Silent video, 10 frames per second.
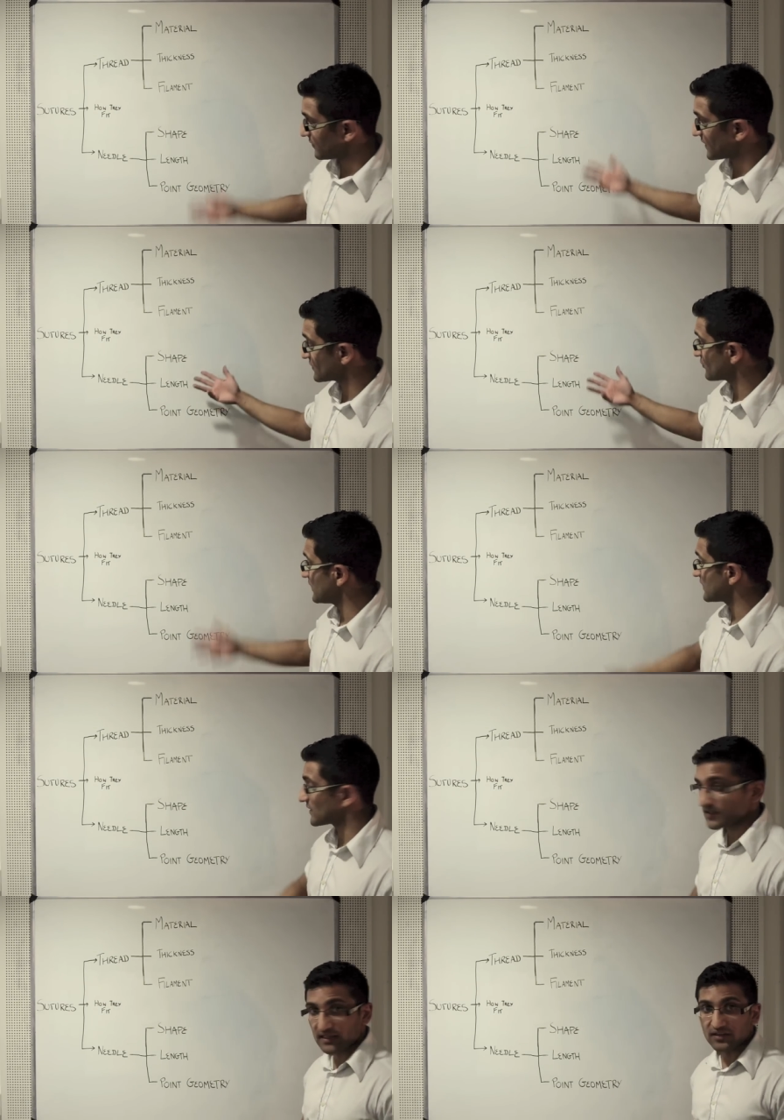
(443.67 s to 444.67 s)
There's three
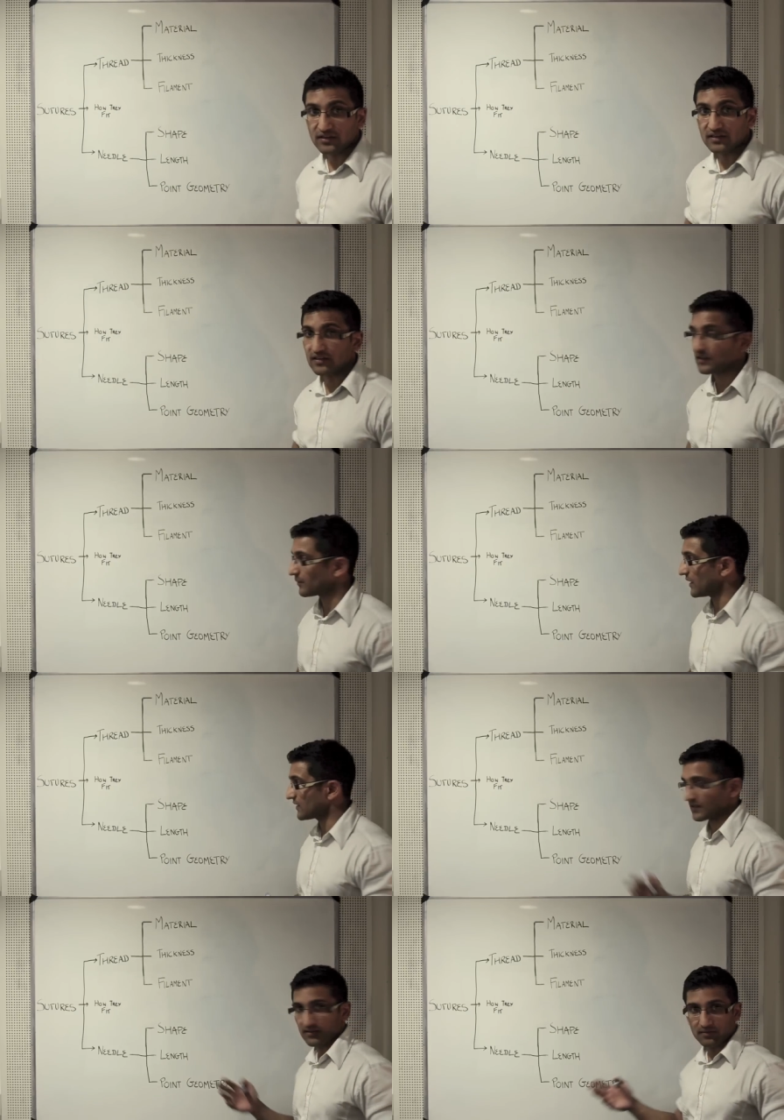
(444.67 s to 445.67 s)
things again you need to think
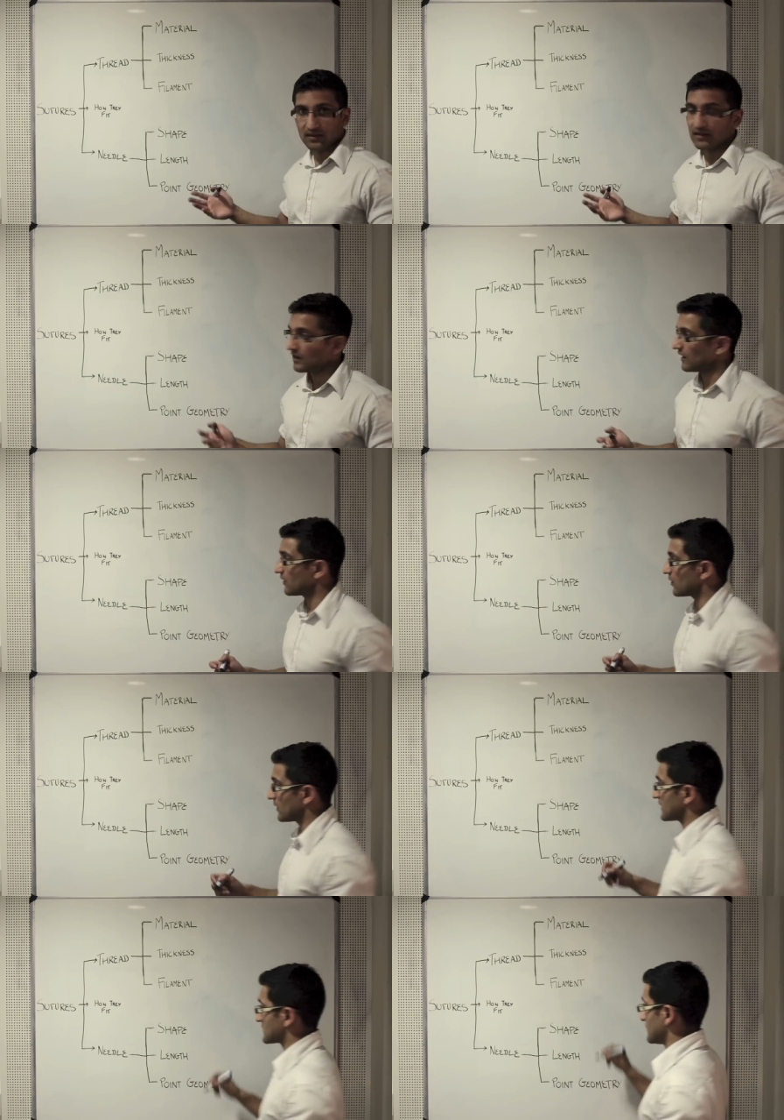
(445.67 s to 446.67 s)
about and a lot
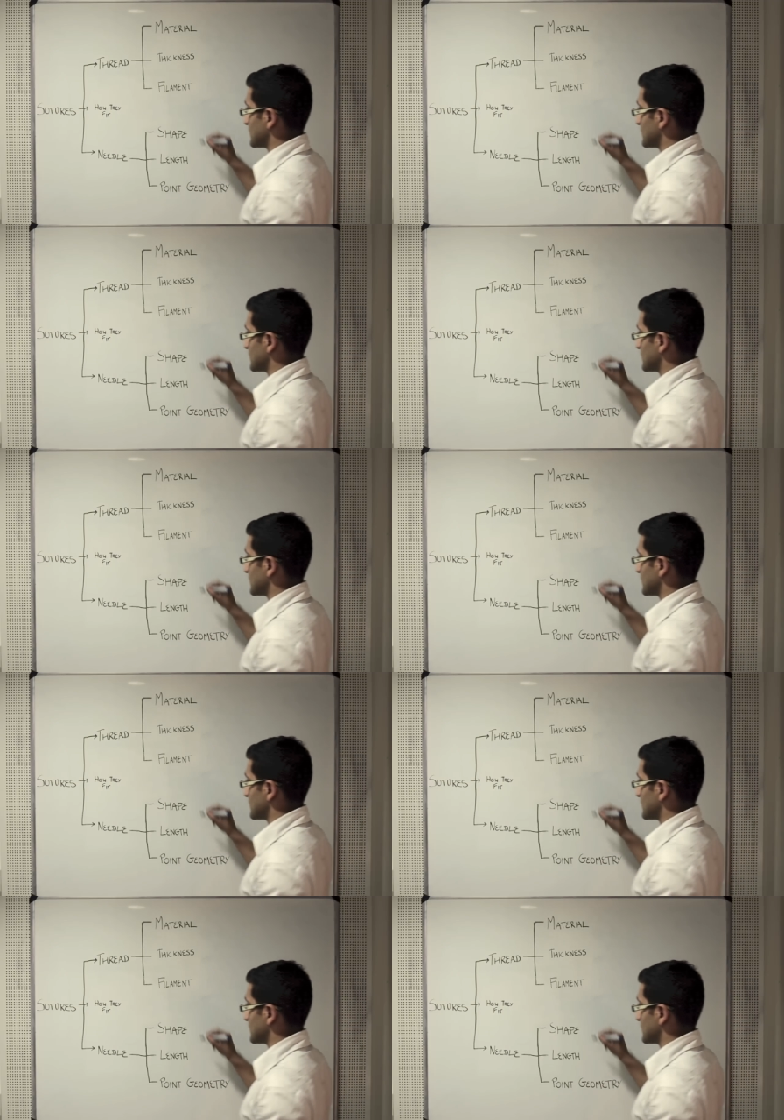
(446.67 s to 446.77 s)
less to